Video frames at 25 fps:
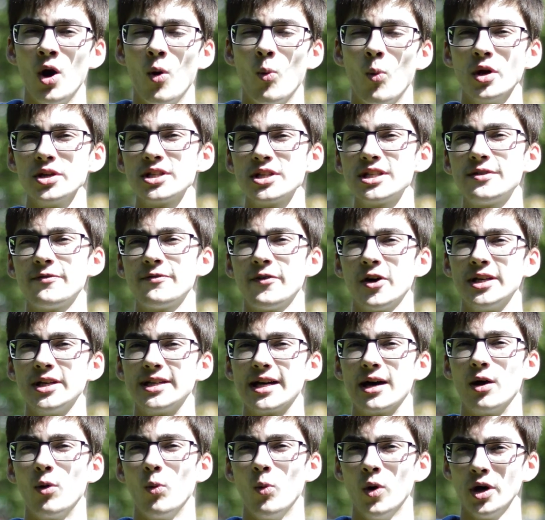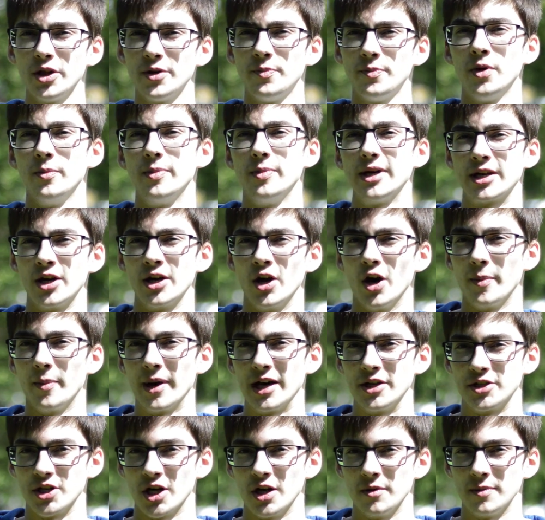wanted to find out what the public know
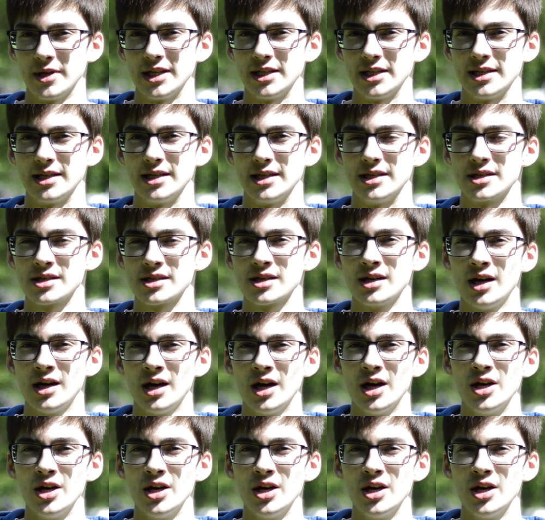about diabetes.